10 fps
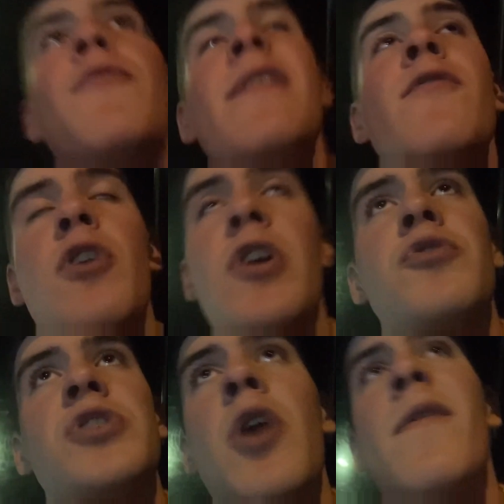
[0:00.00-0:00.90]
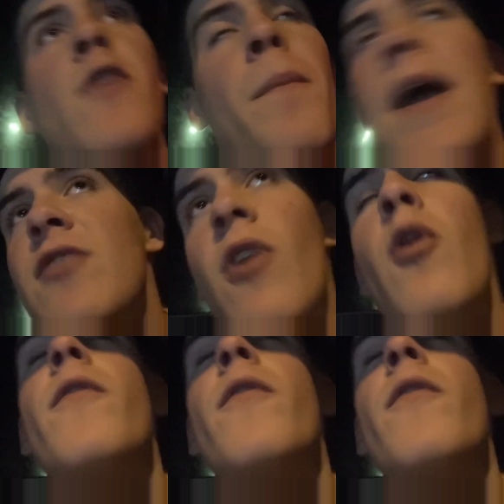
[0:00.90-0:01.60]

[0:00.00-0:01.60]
We've got Cucho, we've got Pedro.